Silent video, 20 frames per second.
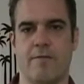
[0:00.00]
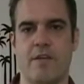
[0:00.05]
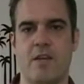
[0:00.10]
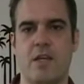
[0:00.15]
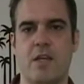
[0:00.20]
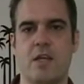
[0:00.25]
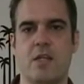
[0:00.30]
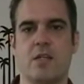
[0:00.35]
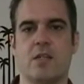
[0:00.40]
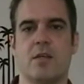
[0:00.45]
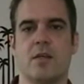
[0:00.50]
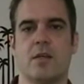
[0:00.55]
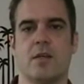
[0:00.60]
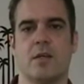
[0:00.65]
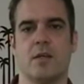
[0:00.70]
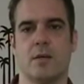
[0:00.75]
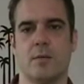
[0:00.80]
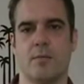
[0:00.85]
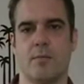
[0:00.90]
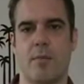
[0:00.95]
feet,
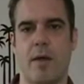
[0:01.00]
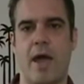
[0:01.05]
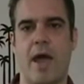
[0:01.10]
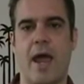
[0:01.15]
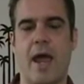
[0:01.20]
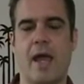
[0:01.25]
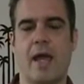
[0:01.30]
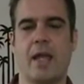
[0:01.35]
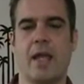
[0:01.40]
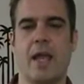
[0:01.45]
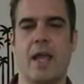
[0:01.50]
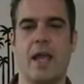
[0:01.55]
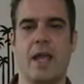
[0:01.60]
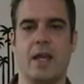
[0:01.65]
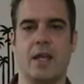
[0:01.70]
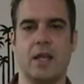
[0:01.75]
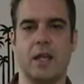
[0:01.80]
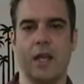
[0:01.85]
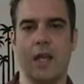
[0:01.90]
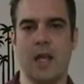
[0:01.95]
back,
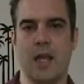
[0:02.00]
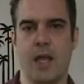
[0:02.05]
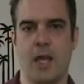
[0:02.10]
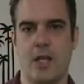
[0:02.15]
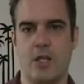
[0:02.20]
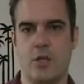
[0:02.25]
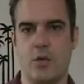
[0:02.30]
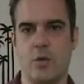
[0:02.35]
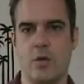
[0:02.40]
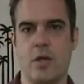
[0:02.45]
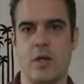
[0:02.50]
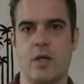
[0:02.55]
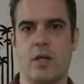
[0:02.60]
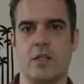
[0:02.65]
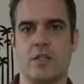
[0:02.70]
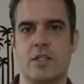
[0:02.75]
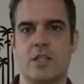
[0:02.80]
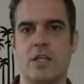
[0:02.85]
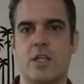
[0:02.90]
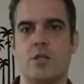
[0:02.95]
and doing a
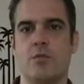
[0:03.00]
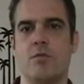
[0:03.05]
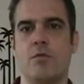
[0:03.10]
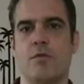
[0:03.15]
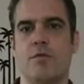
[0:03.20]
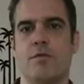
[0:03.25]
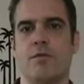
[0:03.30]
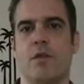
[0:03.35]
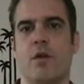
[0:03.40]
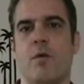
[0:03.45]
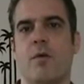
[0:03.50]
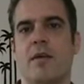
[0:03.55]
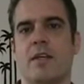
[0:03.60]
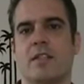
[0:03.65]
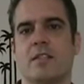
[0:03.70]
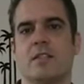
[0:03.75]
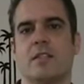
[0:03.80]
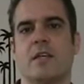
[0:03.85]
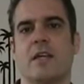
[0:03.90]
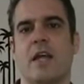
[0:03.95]
continual
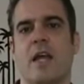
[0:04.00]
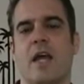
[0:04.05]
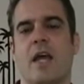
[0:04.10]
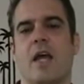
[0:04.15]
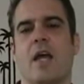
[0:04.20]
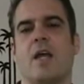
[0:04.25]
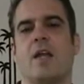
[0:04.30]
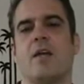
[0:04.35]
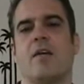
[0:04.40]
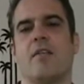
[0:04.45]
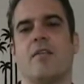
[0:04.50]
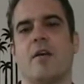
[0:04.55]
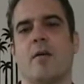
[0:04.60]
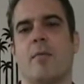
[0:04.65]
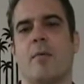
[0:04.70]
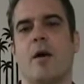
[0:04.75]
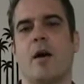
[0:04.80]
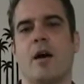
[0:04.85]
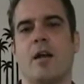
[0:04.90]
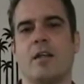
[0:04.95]
flowing scan of
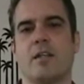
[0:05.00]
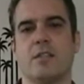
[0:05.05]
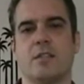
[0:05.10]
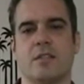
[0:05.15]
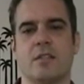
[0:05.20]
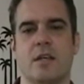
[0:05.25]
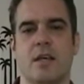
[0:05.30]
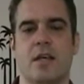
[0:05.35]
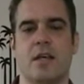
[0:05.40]
our bodies.